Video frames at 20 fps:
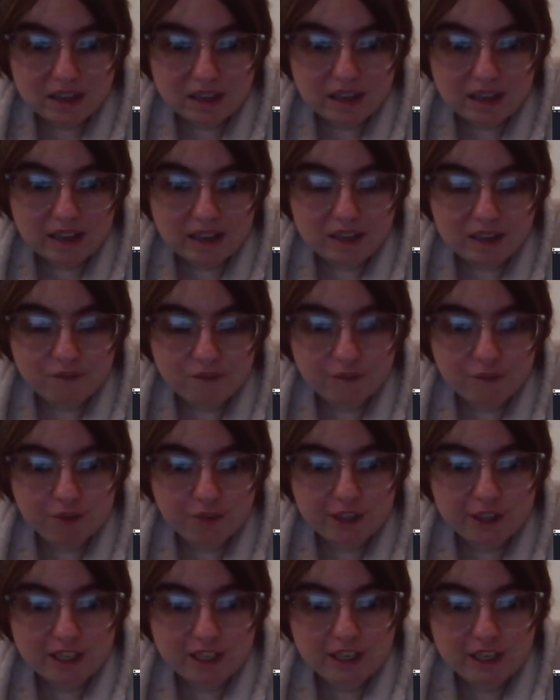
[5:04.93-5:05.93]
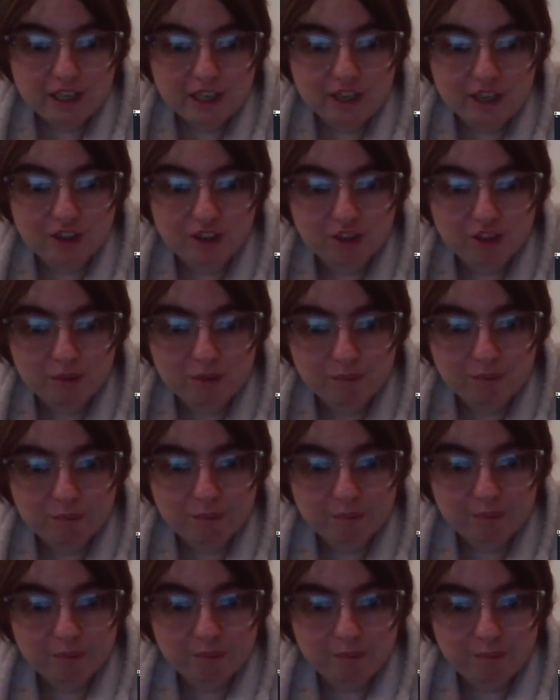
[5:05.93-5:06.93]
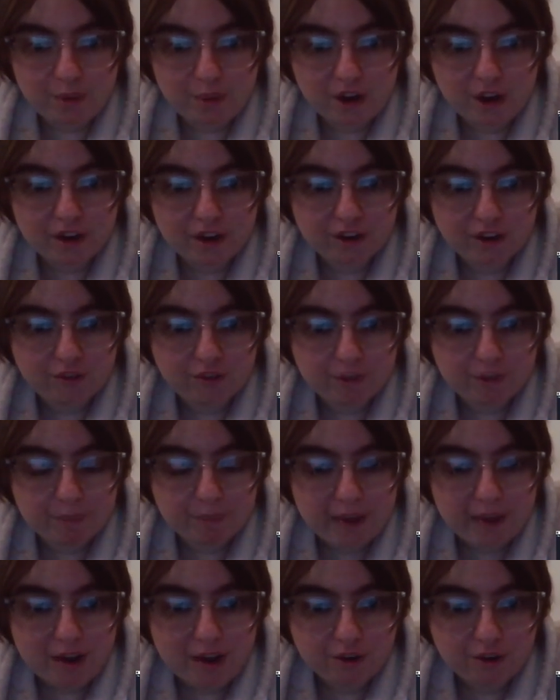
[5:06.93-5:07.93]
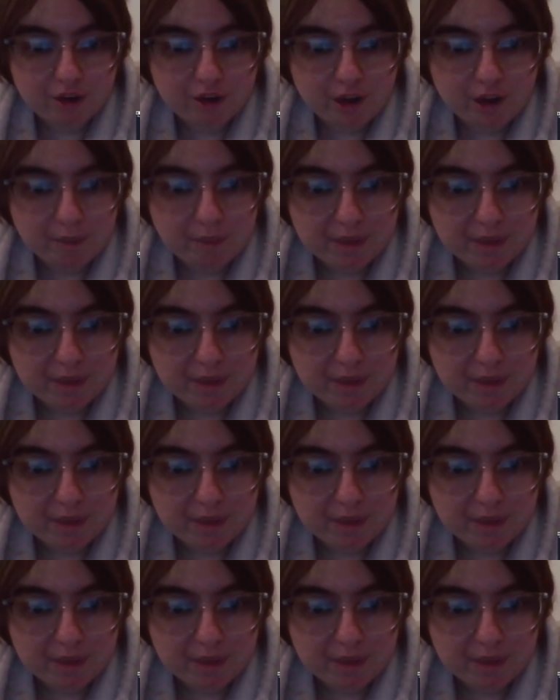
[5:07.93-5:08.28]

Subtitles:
And Flicky is part of the power-up.